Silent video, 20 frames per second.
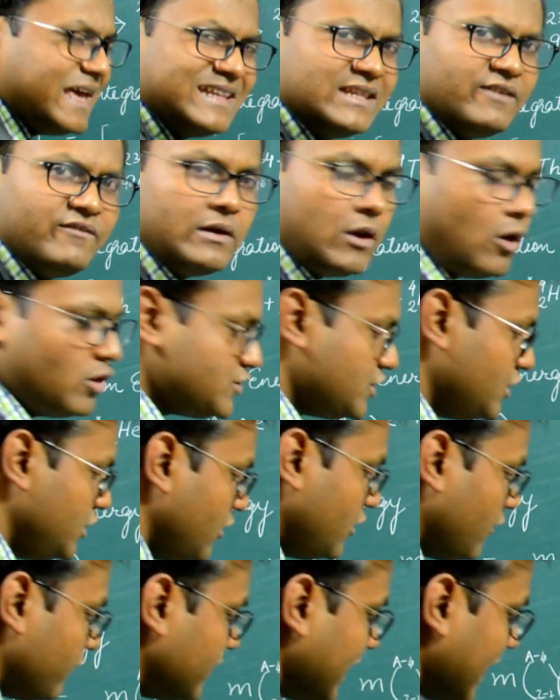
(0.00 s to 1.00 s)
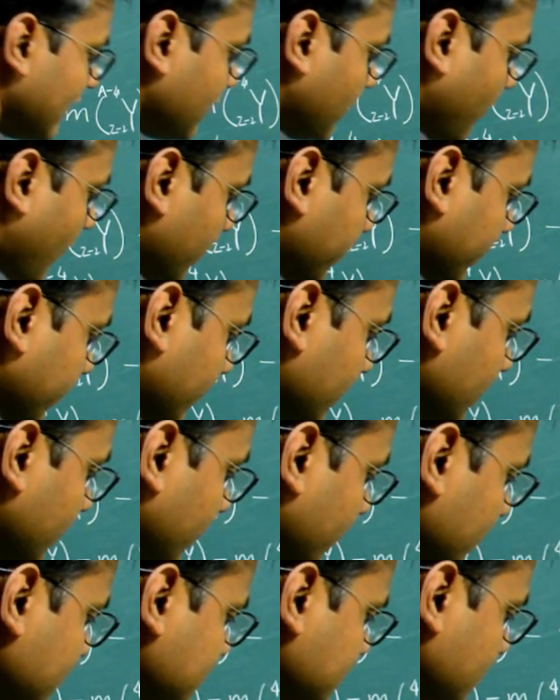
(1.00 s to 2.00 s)
and the velocity of the alpha particle
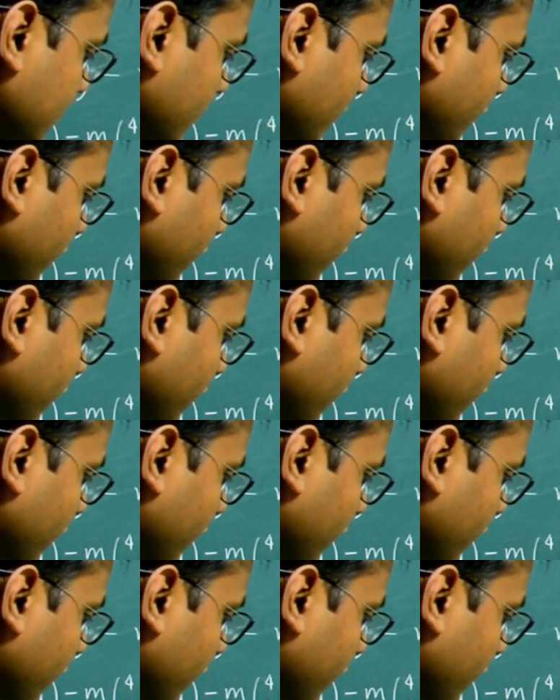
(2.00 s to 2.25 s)
is